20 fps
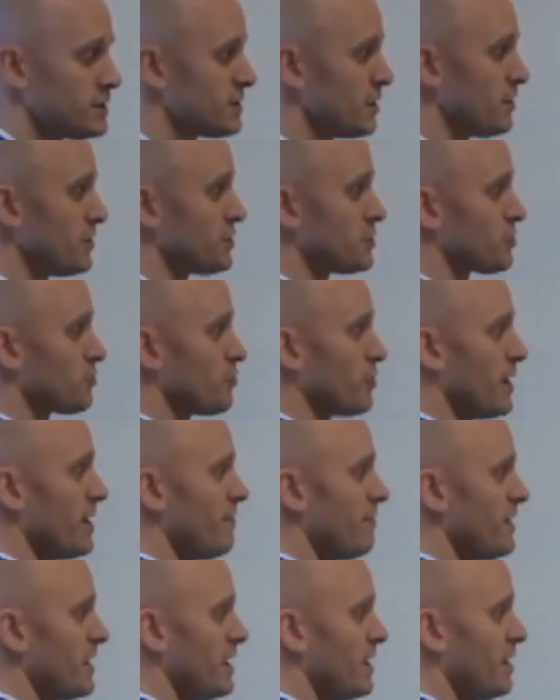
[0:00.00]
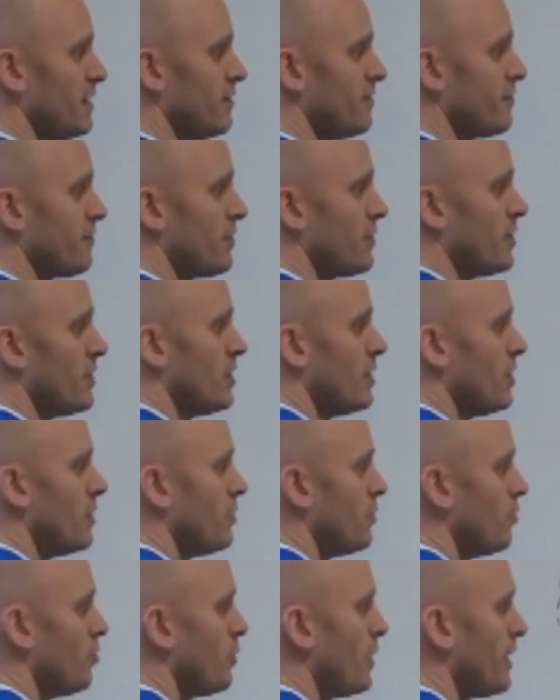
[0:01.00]
So the derivative
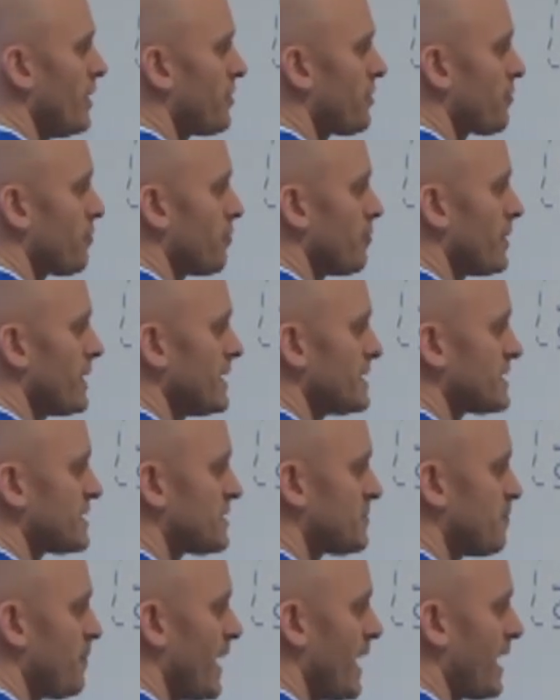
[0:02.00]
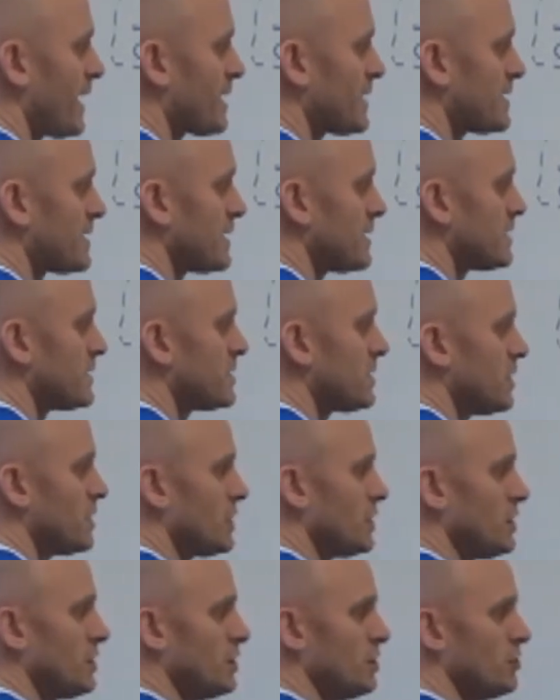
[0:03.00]
with respect to
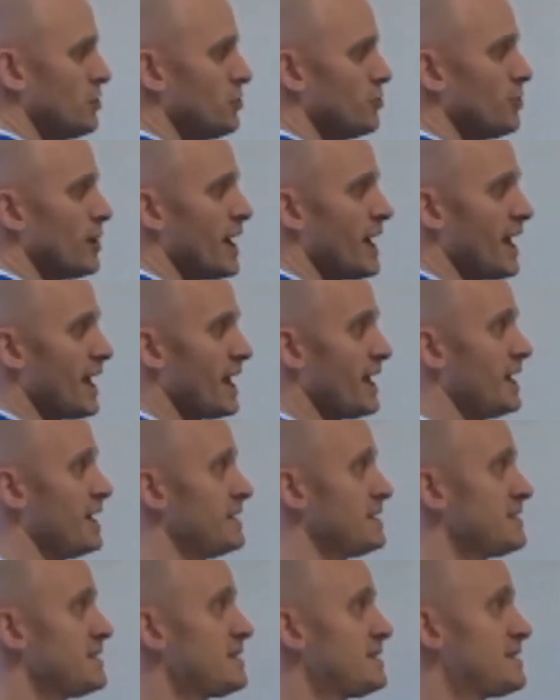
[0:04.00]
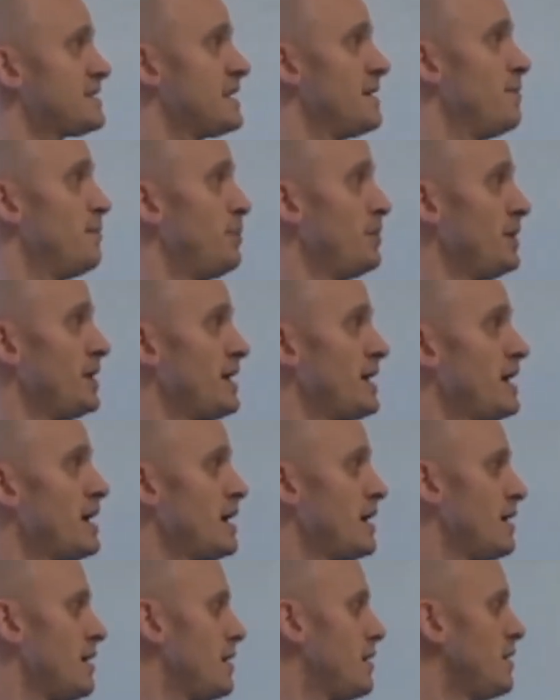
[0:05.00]
u is
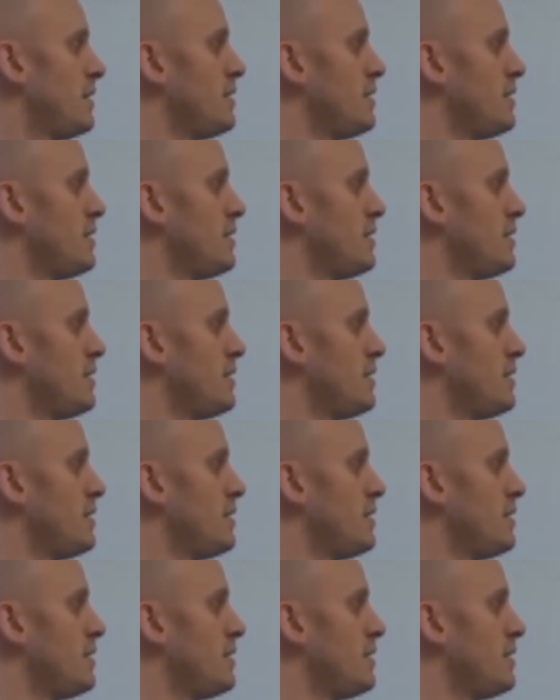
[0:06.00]
simply